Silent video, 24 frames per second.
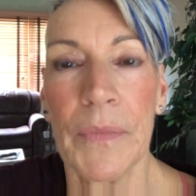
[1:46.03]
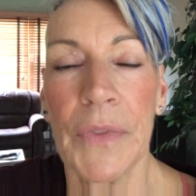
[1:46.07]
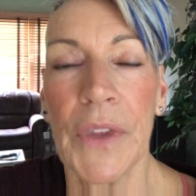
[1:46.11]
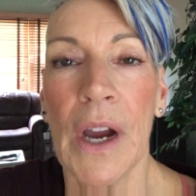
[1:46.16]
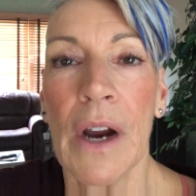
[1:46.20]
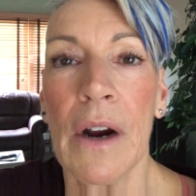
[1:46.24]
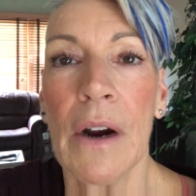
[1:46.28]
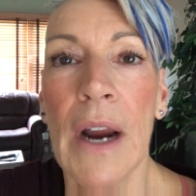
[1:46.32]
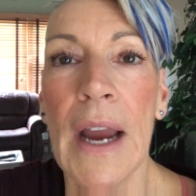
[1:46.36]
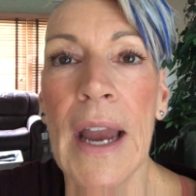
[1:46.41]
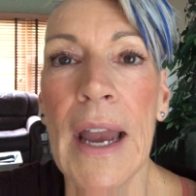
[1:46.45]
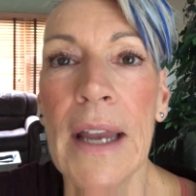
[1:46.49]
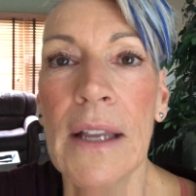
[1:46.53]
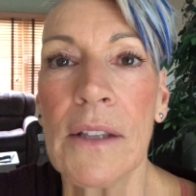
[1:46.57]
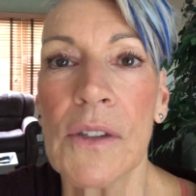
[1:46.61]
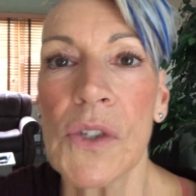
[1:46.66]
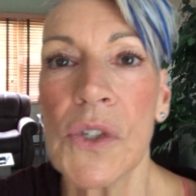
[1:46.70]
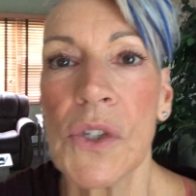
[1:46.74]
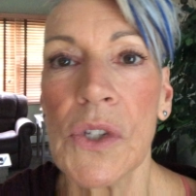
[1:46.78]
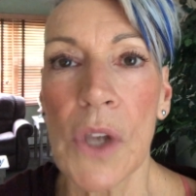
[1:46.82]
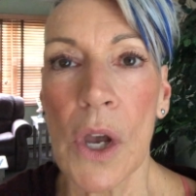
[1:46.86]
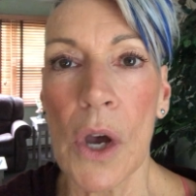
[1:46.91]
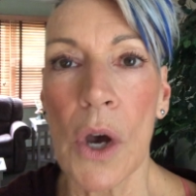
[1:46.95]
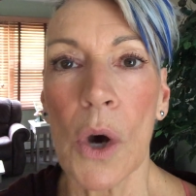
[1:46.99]
All right,
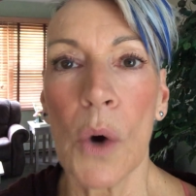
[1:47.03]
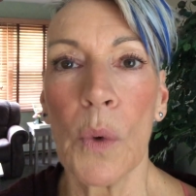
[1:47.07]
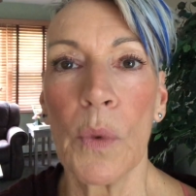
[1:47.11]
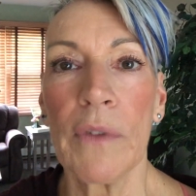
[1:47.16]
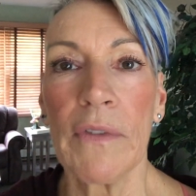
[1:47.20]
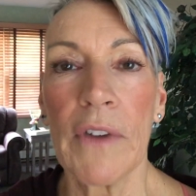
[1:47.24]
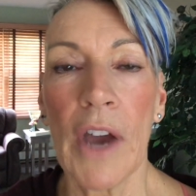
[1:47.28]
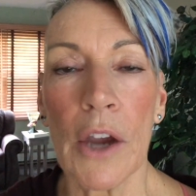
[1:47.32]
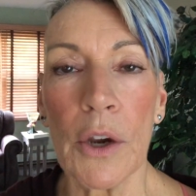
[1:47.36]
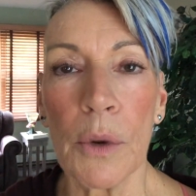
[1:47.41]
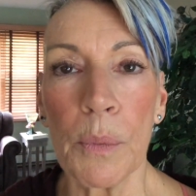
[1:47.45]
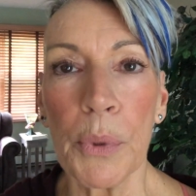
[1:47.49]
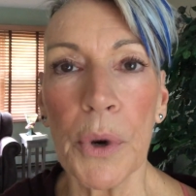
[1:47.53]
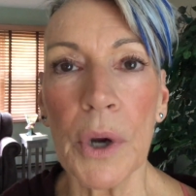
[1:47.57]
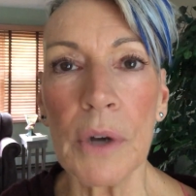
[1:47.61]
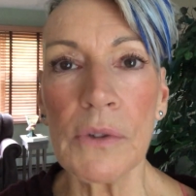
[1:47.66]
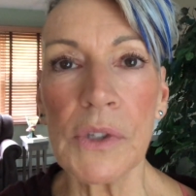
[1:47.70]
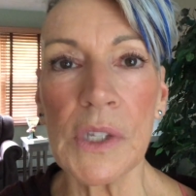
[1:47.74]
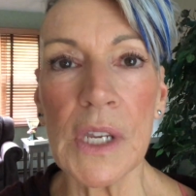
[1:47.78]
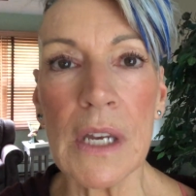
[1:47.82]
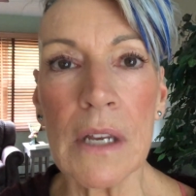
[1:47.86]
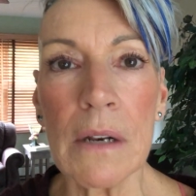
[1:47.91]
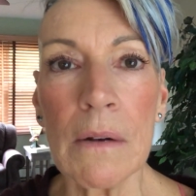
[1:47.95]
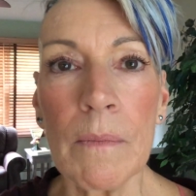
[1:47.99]
so we've got your
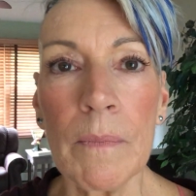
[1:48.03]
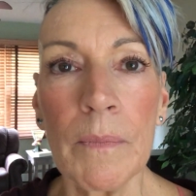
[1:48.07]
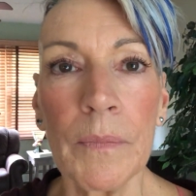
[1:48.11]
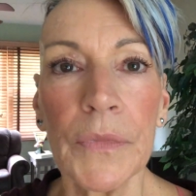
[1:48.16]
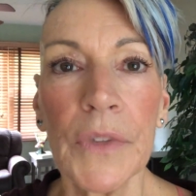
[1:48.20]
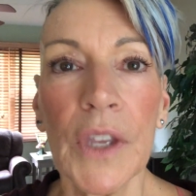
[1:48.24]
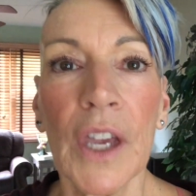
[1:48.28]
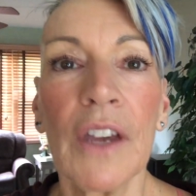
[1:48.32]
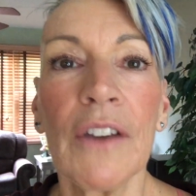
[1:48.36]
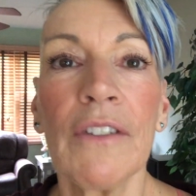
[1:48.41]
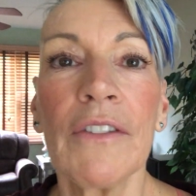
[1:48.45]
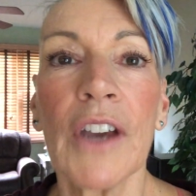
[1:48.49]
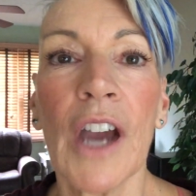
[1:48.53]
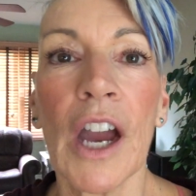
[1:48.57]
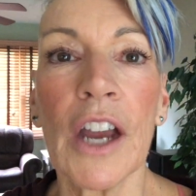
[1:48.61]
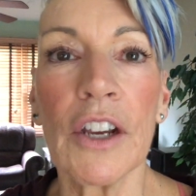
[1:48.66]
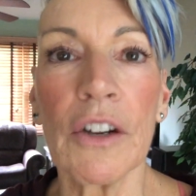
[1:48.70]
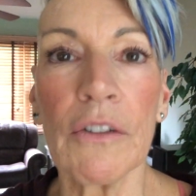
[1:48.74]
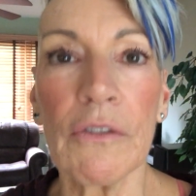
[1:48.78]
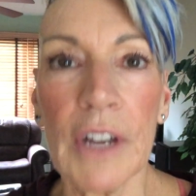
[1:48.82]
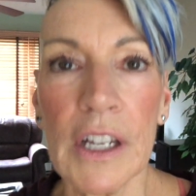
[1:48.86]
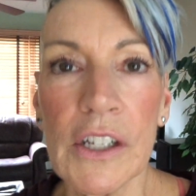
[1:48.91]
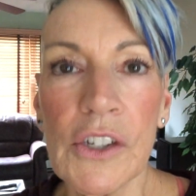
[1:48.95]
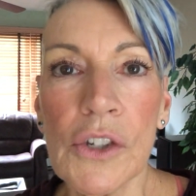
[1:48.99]
protein, got
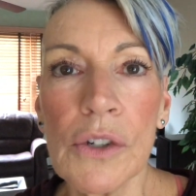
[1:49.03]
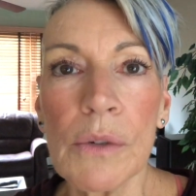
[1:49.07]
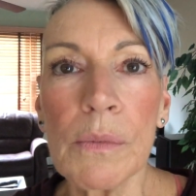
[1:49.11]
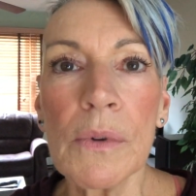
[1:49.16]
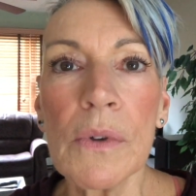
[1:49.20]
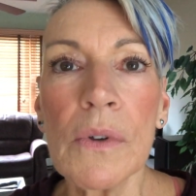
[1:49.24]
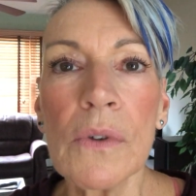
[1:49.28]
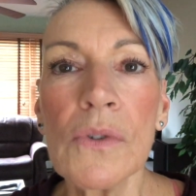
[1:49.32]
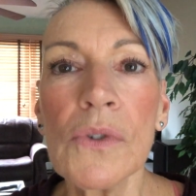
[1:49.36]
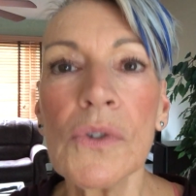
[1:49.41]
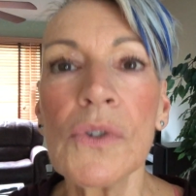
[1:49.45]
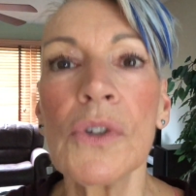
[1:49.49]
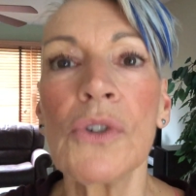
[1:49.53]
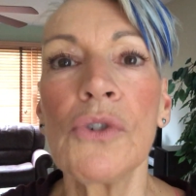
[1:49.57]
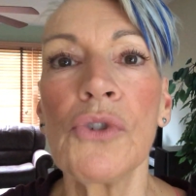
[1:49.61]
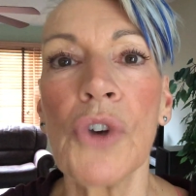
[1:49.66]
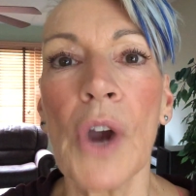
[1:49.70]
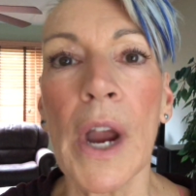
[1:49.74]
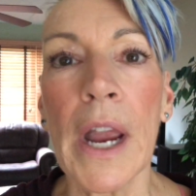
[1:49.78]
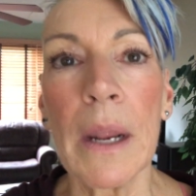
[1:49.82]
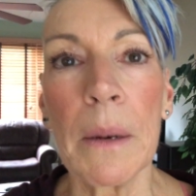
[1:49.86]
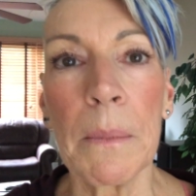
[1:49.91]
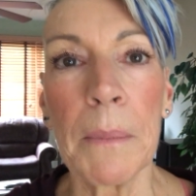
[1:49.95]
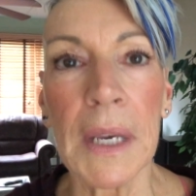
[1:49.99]
your vegetables,
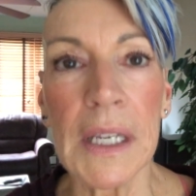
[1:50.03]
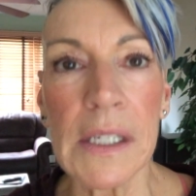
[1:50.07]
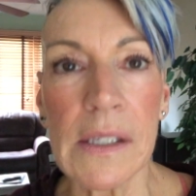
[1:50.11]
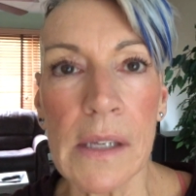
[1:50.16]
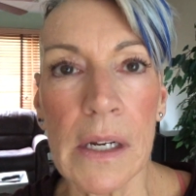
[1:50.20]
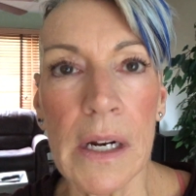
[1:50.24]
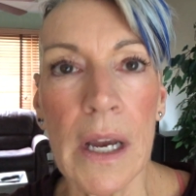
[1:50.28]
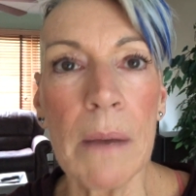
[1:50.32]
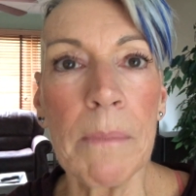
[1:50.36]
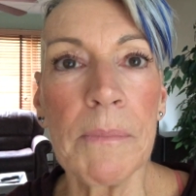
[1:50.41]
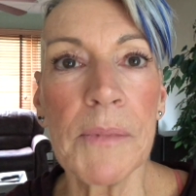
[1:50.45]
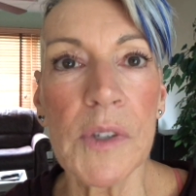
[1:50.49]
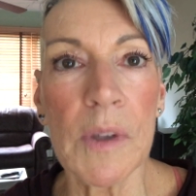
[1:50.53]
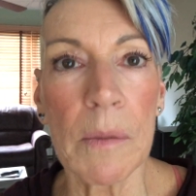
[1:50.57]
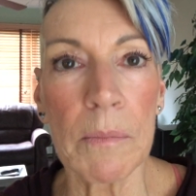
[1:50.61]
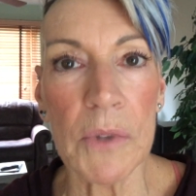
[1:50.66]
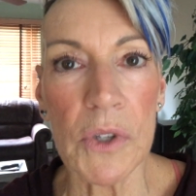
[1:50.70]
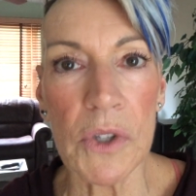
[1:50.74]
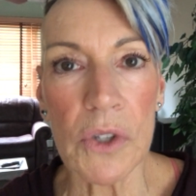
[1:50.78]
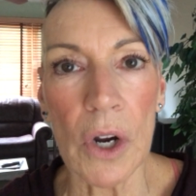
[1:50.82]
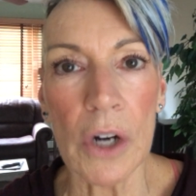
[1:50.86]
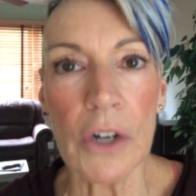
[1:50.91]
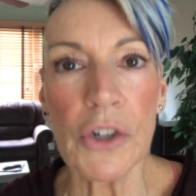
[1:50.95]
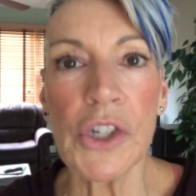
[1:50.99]
try and mix it up, some
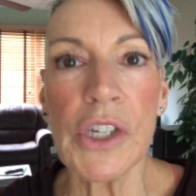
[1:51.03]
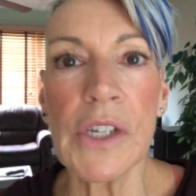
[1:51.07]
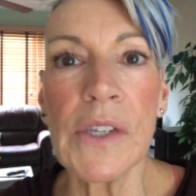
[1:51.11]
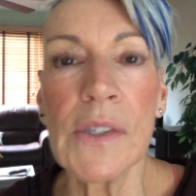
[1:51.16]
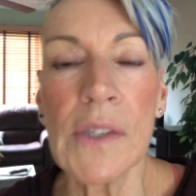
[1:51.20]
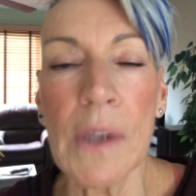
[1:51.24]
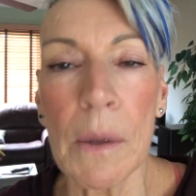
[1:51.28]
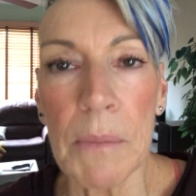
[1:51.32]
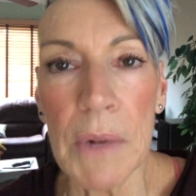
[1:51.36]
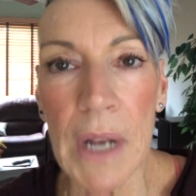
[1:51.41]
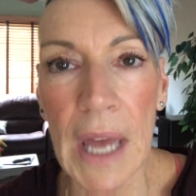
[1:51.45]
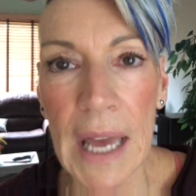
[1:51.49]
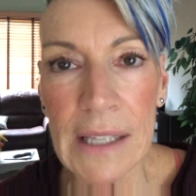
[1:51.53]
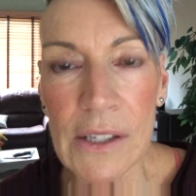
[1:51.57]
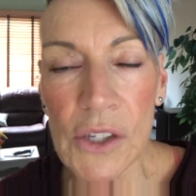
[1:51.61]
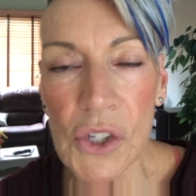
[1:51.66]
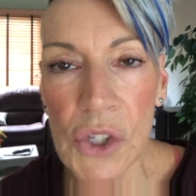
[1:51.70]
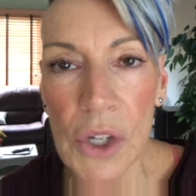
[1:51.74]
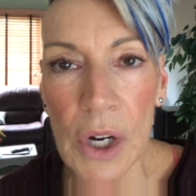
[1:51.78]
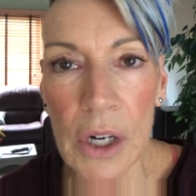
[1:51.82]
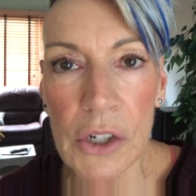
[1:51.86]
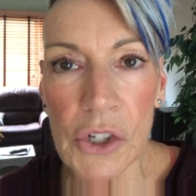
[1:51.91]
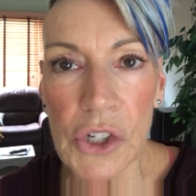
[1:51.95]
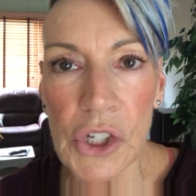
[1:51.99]
starchy, some
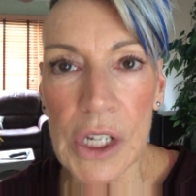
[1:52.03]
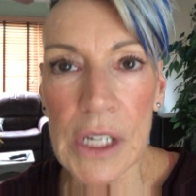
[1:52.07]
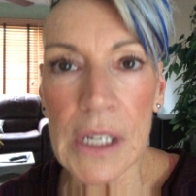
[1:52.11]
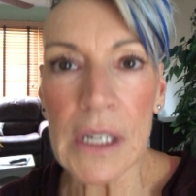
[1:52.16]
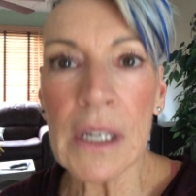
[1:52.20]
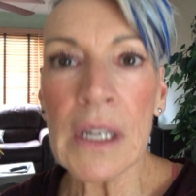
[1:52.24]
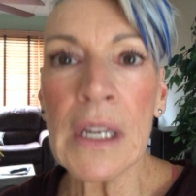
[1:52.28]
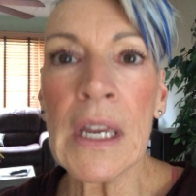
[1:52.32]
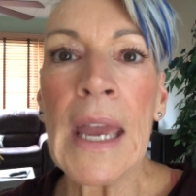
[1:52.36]
non-starchy,